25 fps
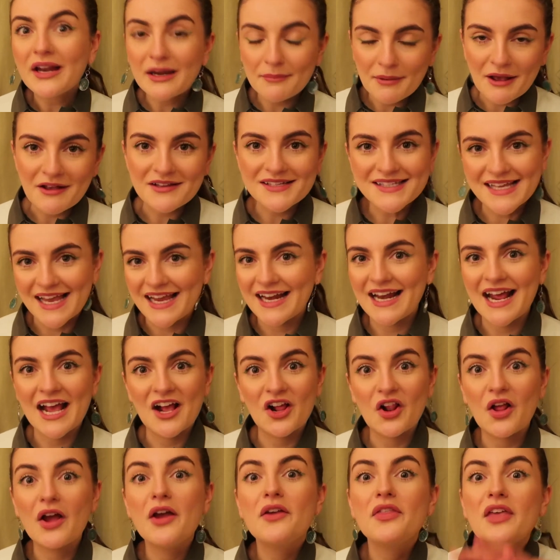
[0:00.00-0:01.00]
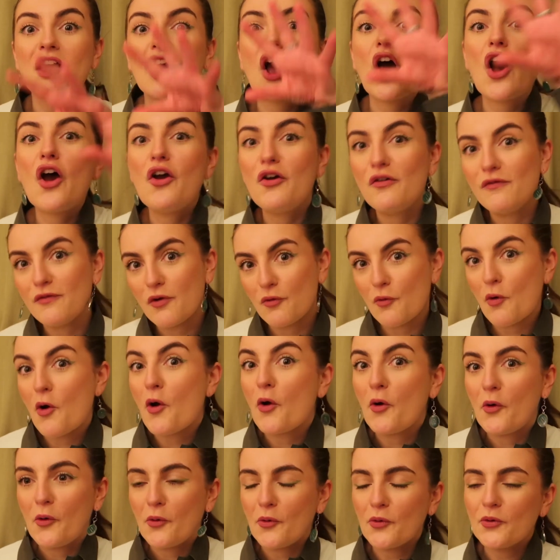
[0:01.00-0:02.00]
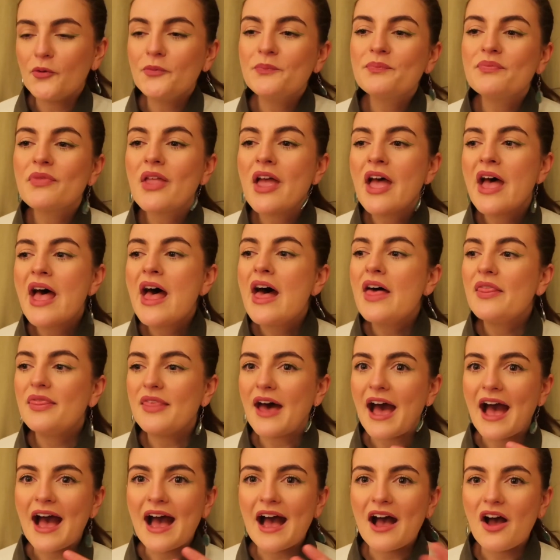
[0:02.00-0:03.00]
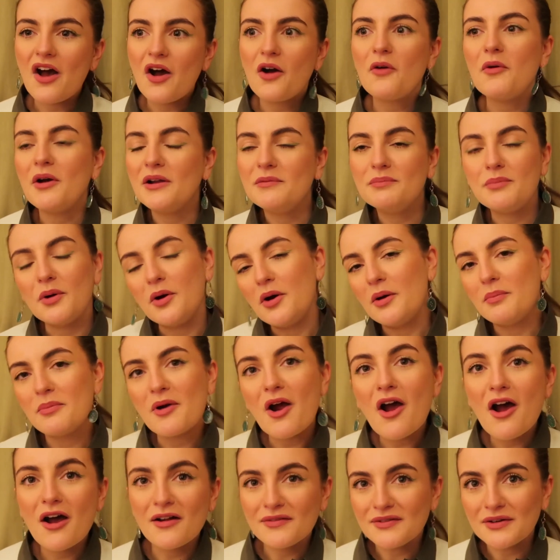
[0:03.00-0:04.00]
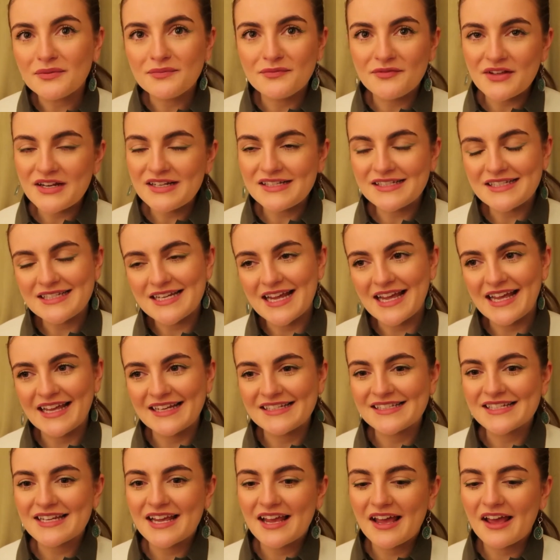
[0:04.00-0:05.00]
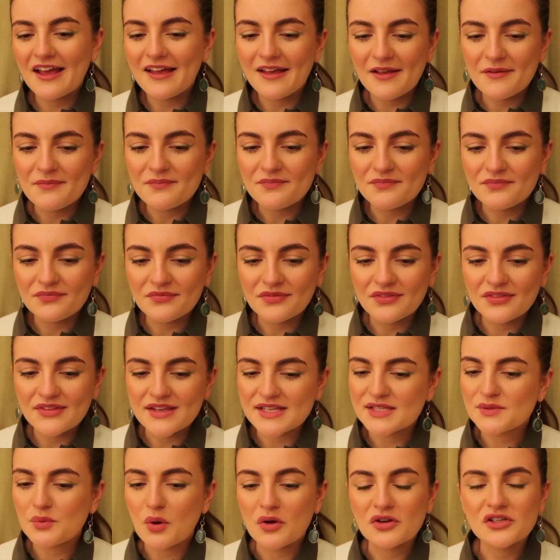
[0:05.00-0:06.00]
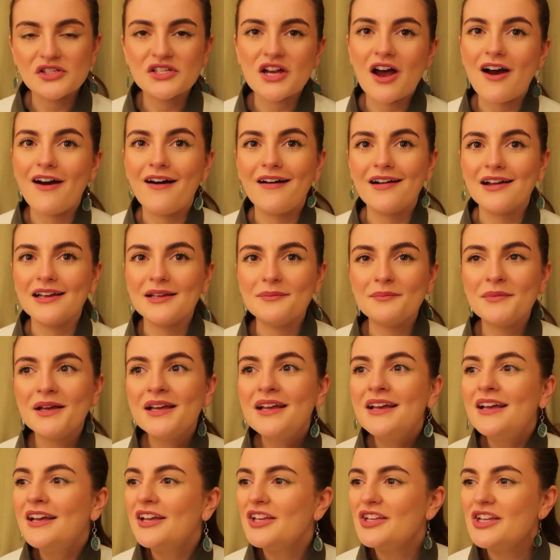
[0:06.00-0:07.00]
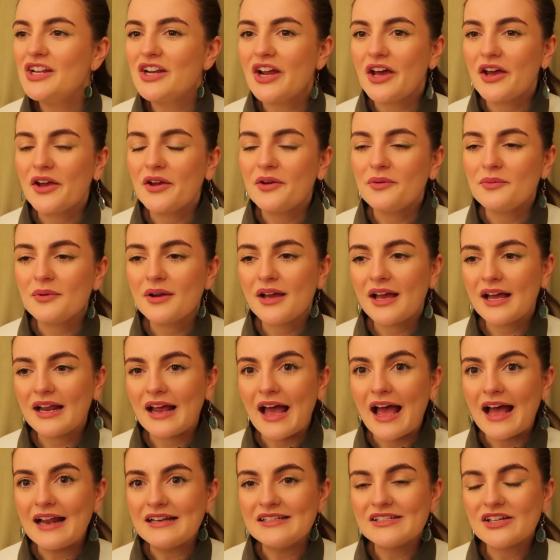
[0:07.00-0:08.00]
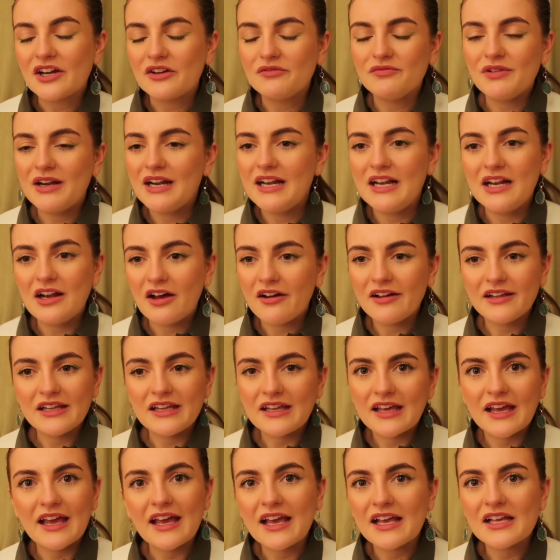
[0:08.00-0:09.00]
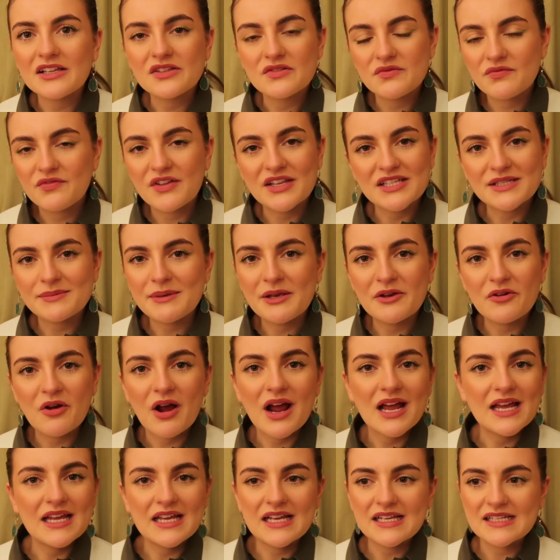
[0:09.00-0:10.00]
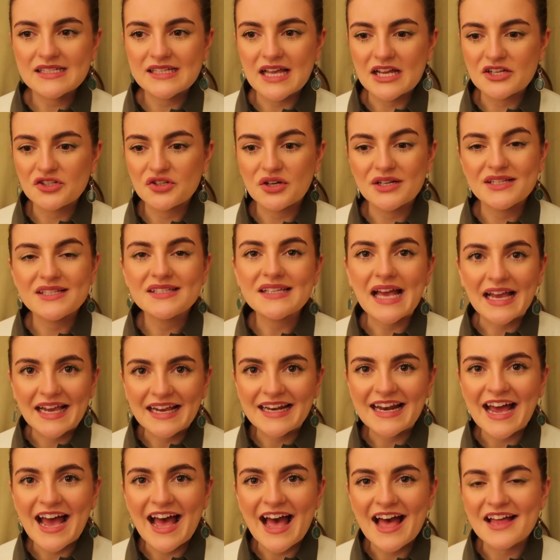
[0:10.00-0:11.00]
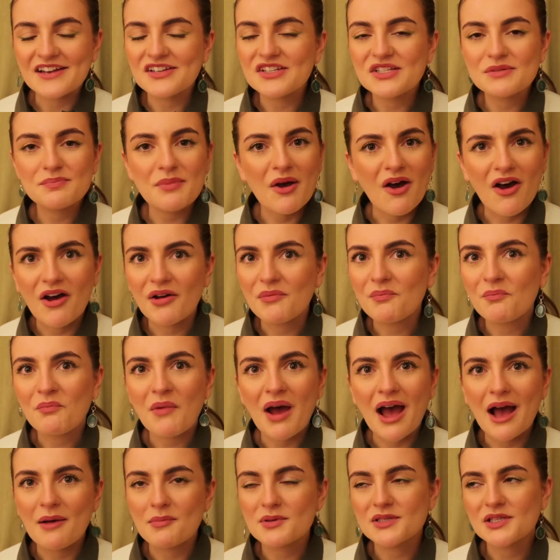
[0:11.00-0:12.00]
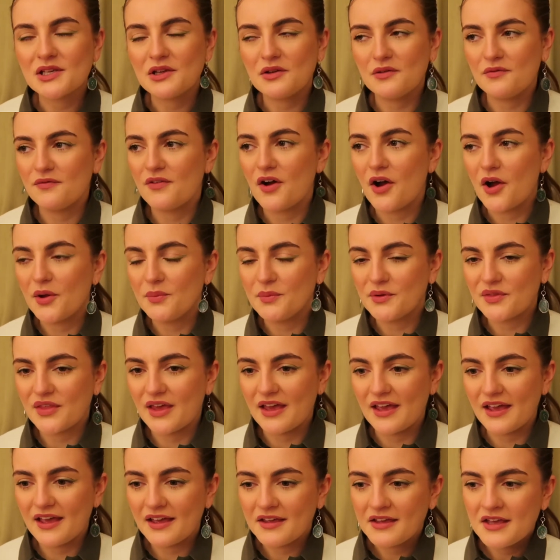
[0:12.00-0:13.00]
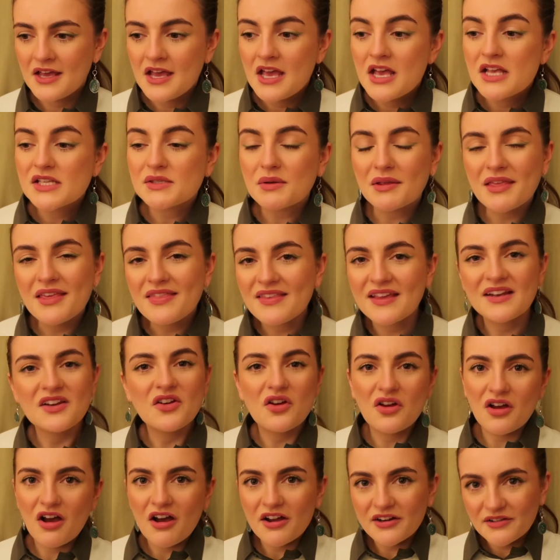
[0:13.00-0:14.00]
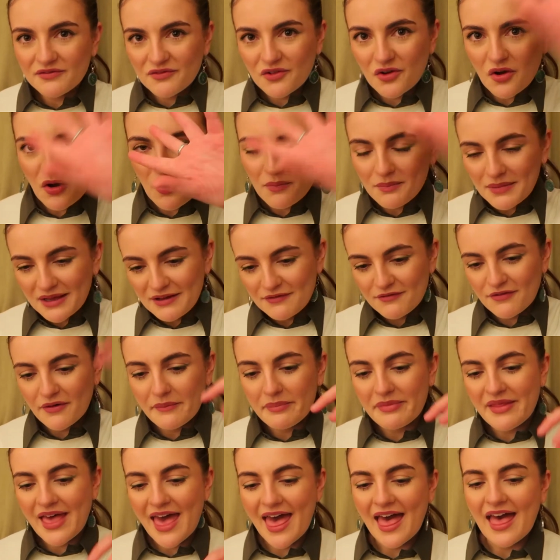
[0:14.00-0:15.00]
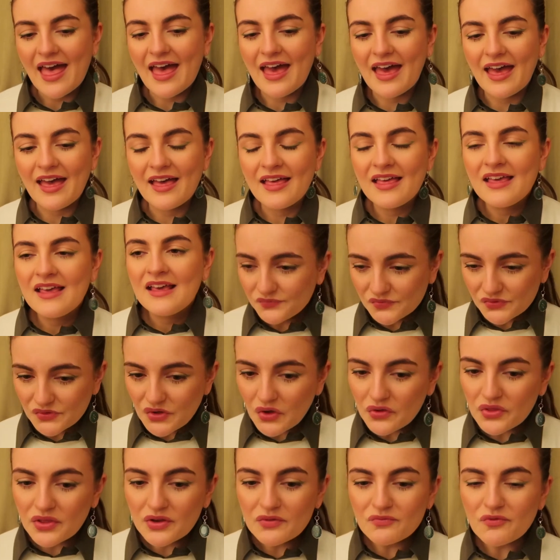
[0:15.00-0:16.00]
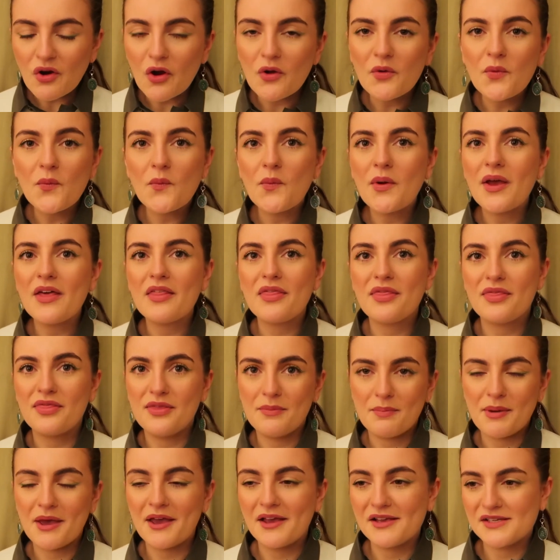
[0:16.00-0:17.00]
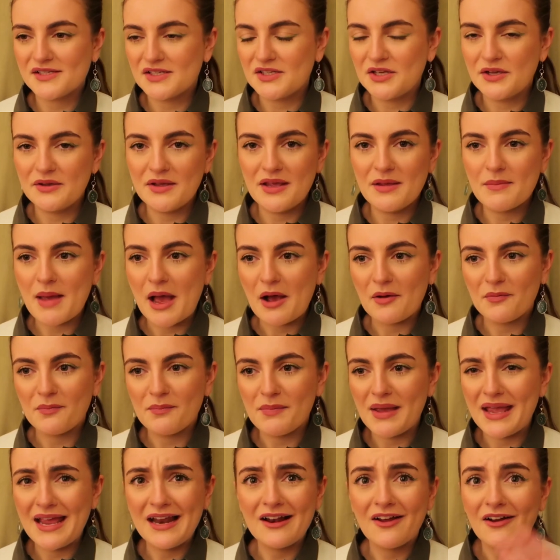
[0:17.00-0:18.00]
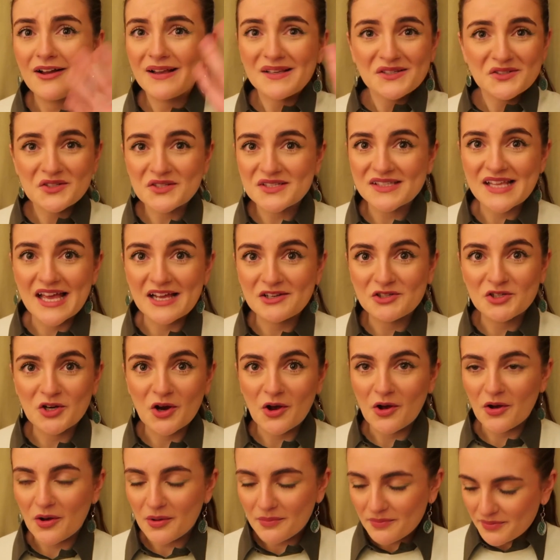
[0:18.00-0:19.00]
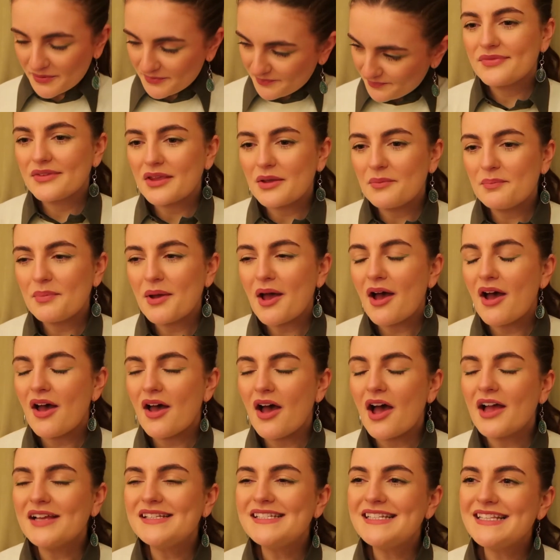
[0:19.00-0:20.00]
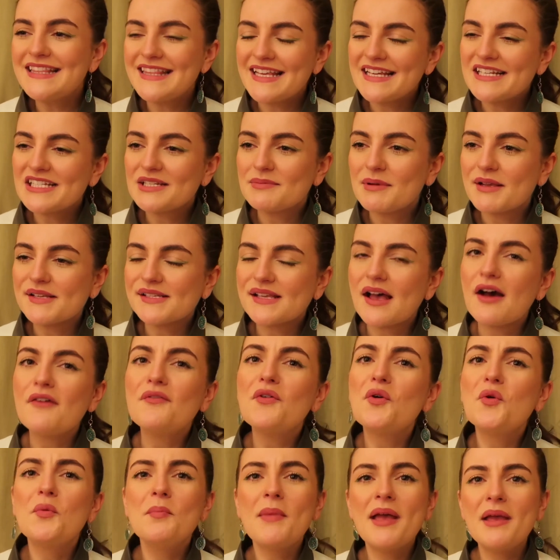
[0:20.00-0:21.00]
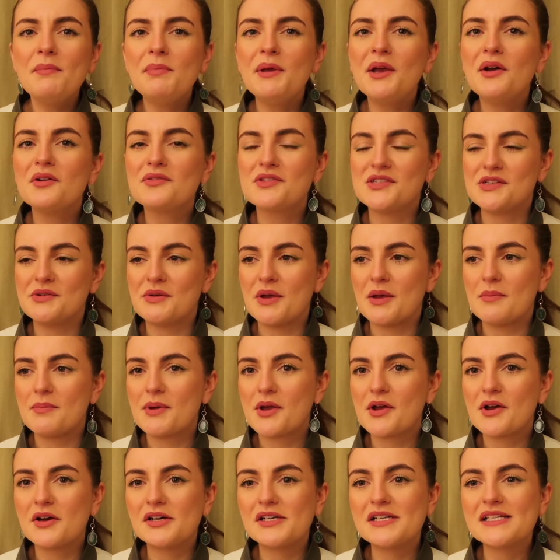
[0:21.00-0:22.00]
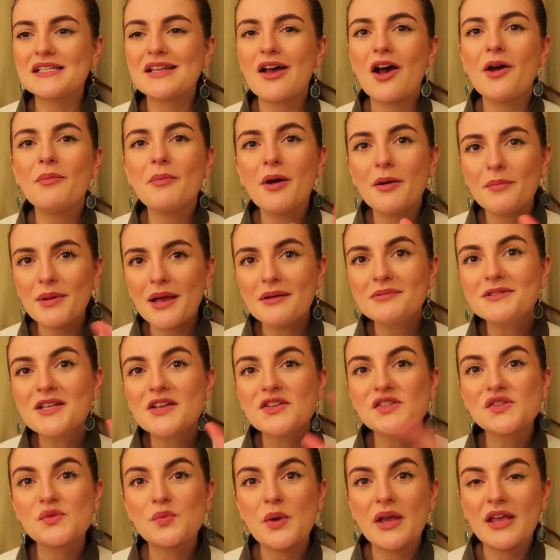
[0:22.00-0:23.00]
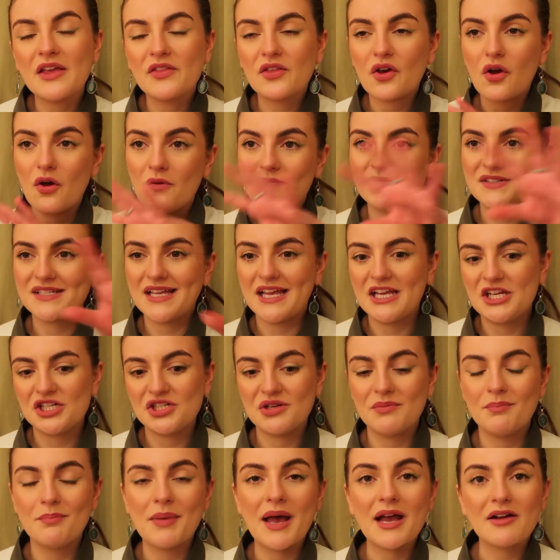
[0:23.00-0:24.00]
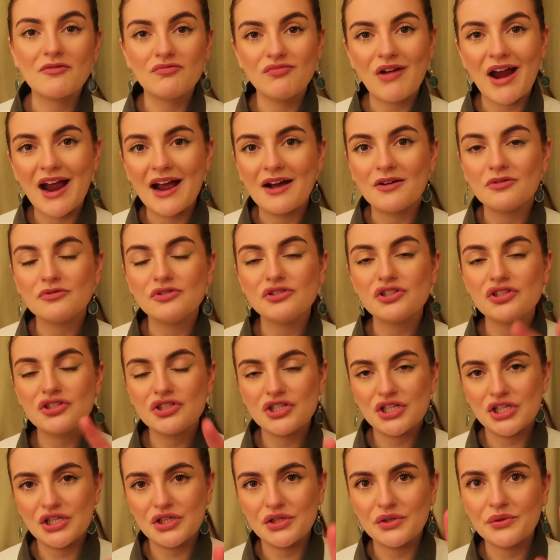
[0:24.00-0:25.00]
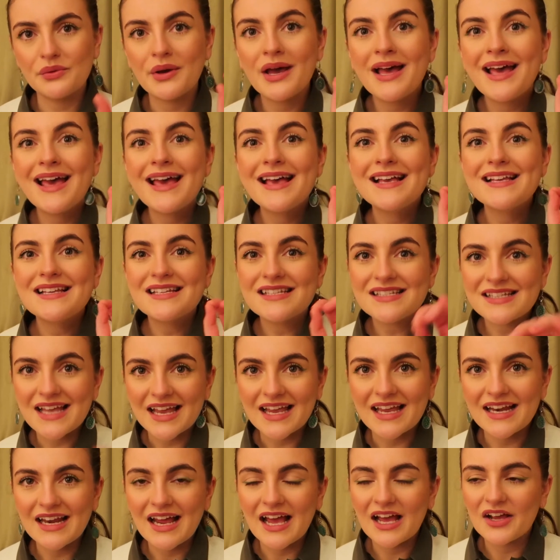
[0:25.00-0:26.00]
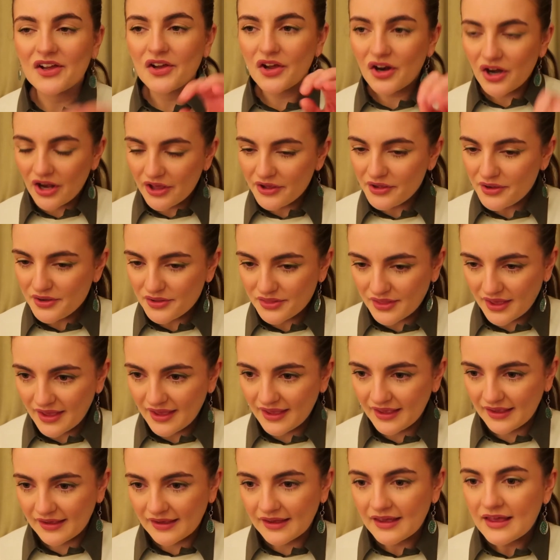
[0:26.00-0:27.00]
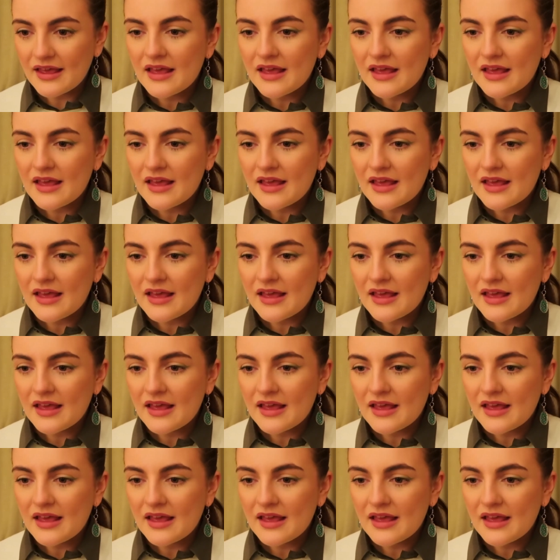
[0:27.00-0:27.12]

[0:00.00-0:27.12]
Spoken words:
about secondhand clothing overall, that I'd bought a bra from Vinted this one time, you know, and I really like it, it fits me great, etc. It's secondhand, but I'm absolutely fine with it. So I think they kind of got me from there. Nothing wrong with the person who emailed me, like, it's just their job. But I did think to myself, oh, maybe I'll do it because I might be able to swing the conversation back round to secondhand clothing.